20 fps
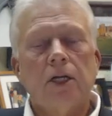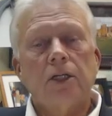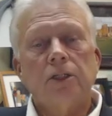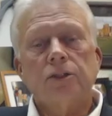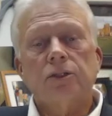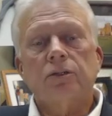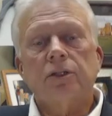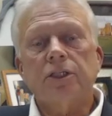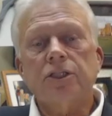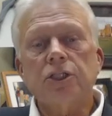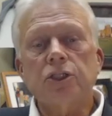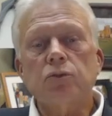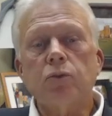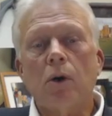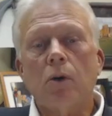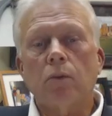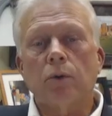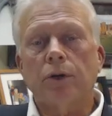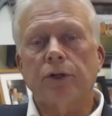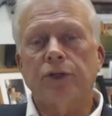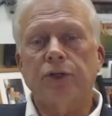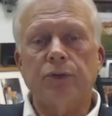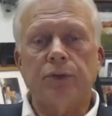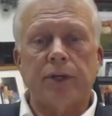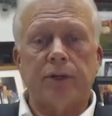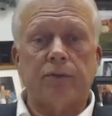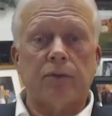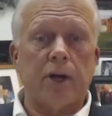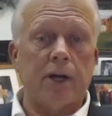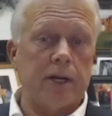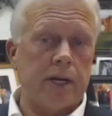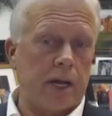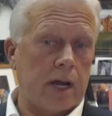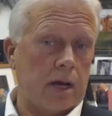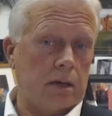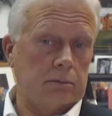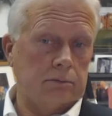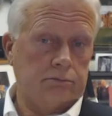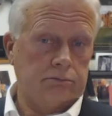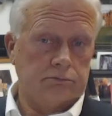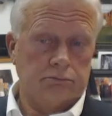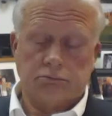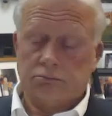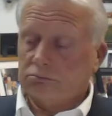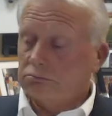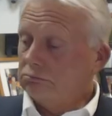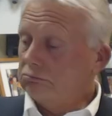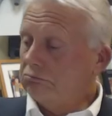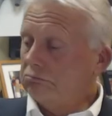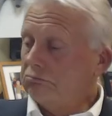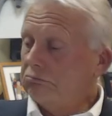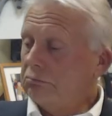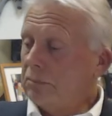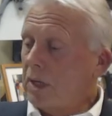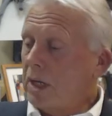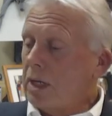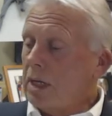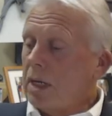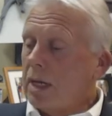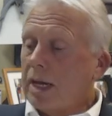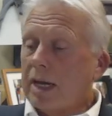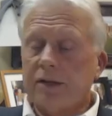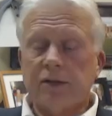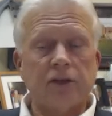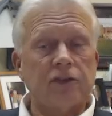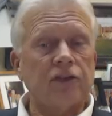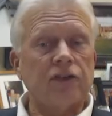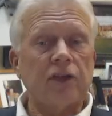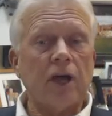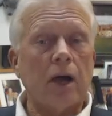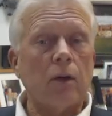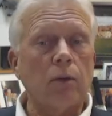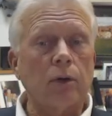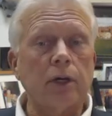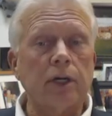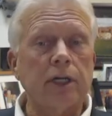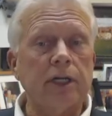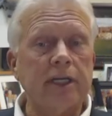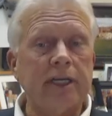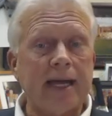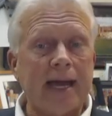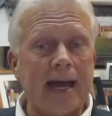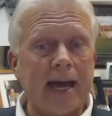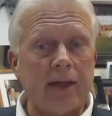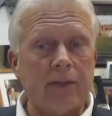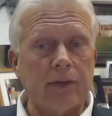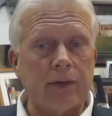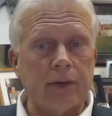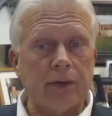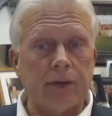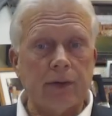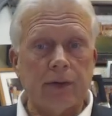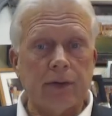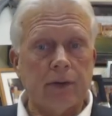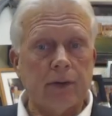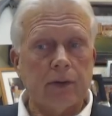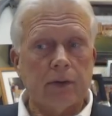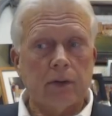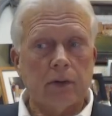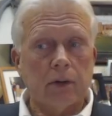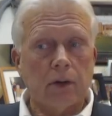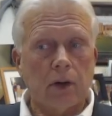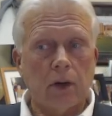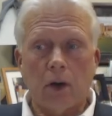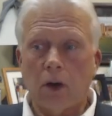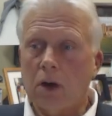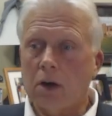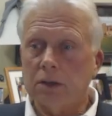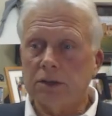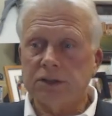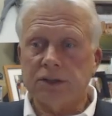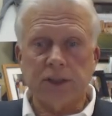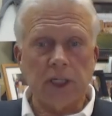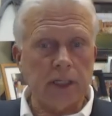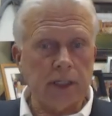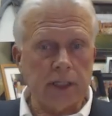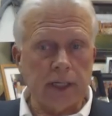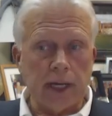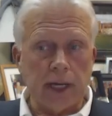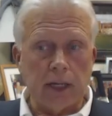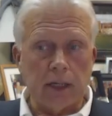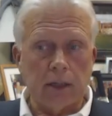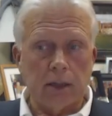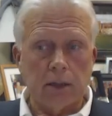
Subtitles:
So this is what we're doing right now. And this is how we're going to gather on Sunday.